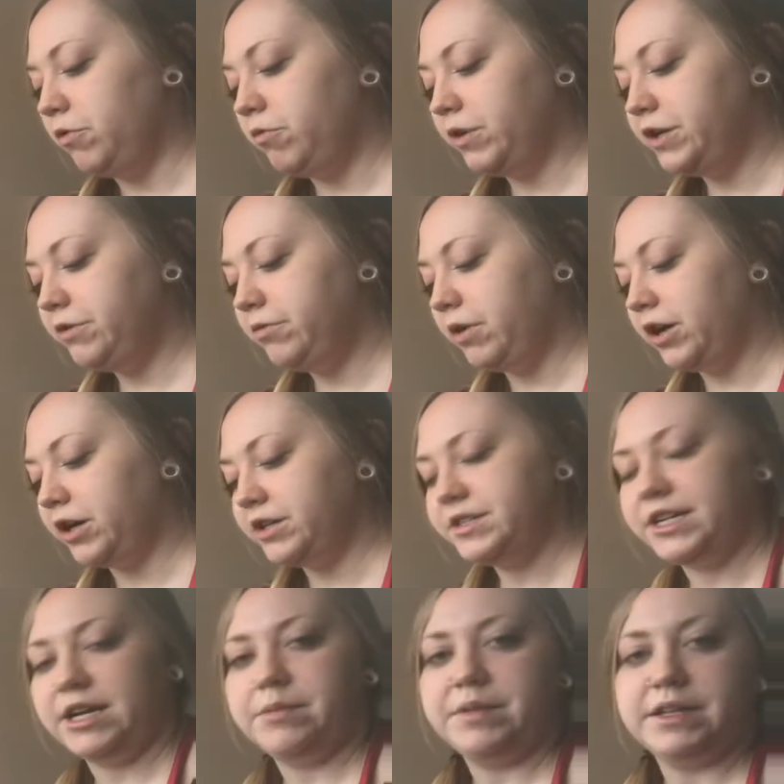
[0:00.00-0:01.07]
when you are
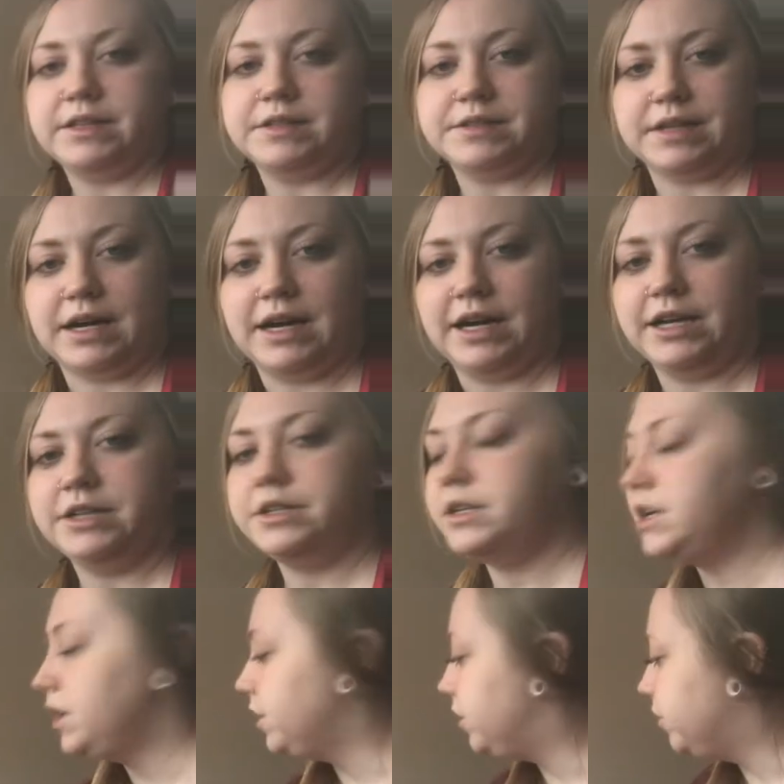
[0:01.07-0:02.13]
dabbing this
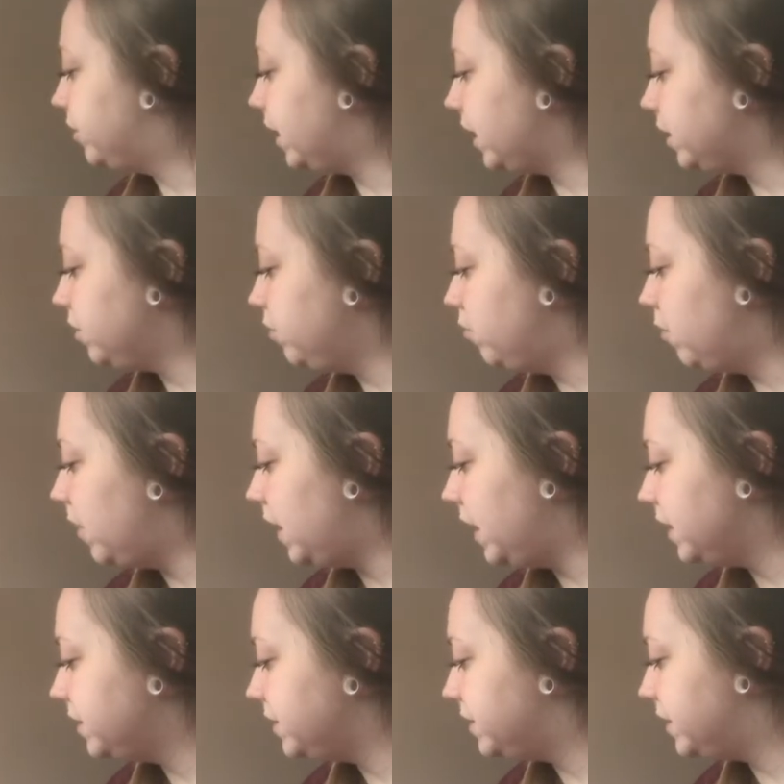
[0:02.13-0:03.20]
on, you kind of
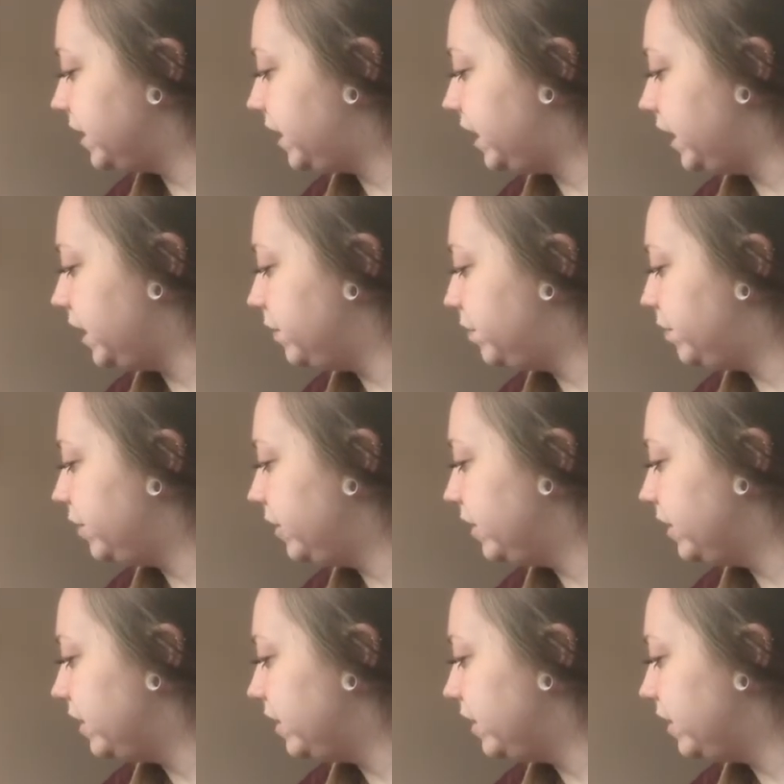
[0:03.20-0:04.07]
want to keep